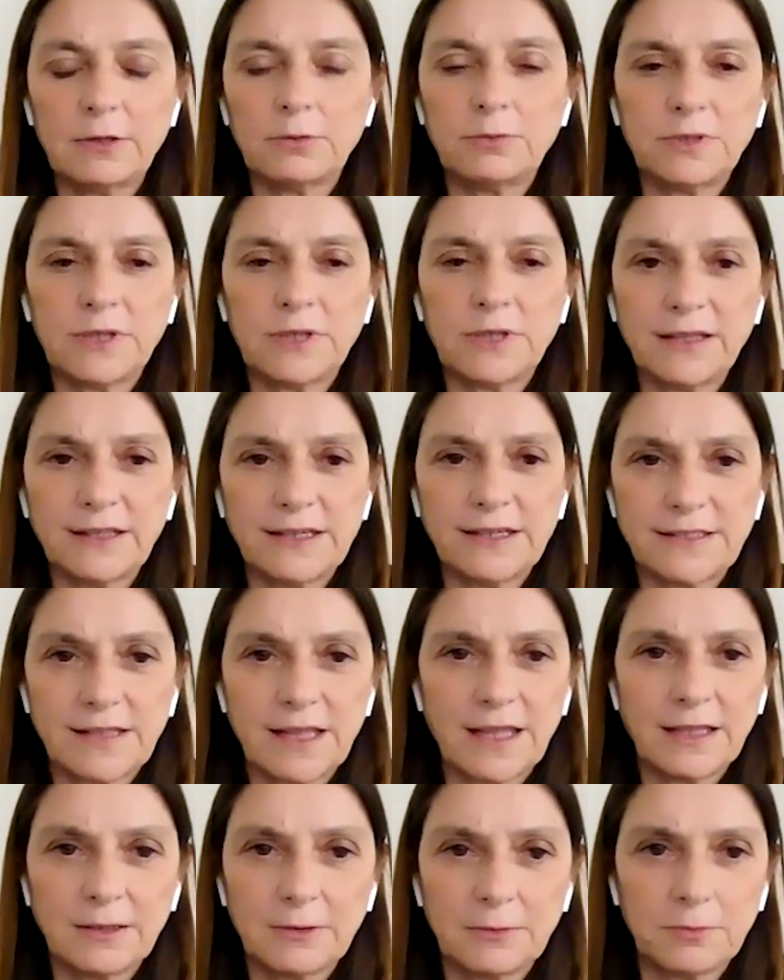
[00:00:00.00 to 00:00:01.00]
don't
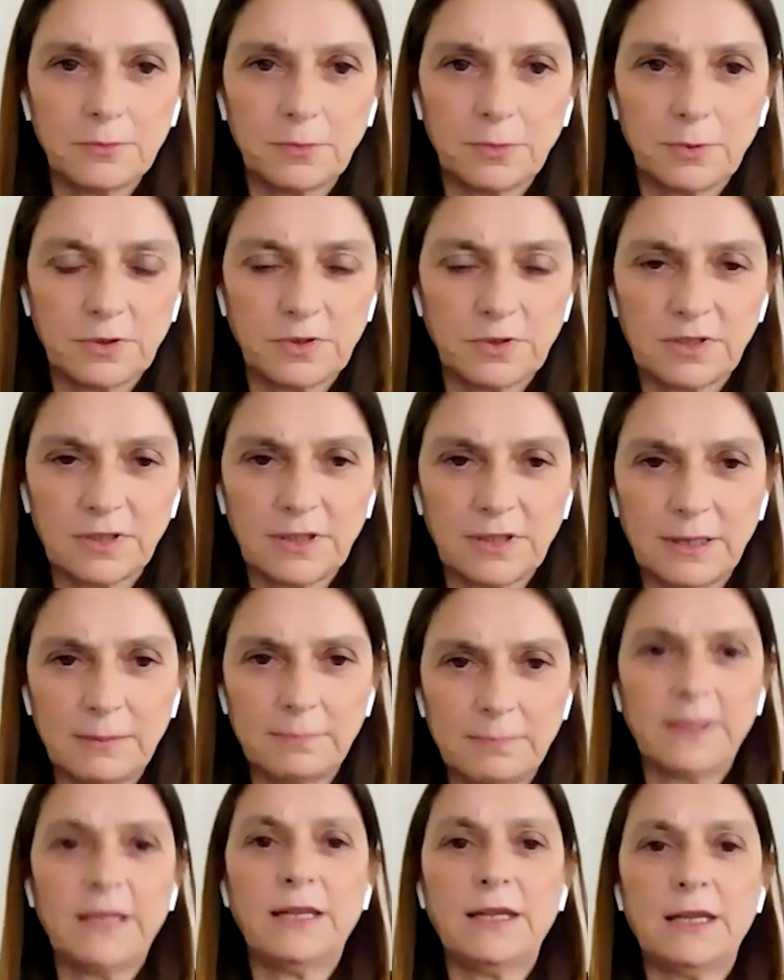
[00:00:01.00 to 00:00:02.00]
understand what's the
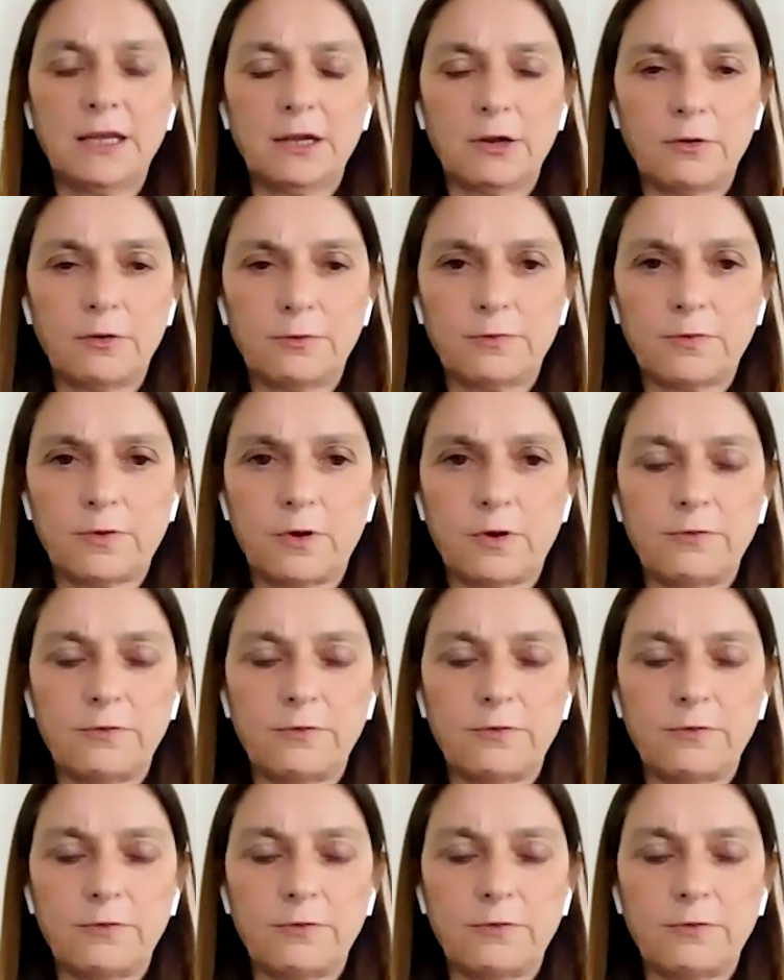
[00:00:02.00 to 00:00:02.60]
meaning of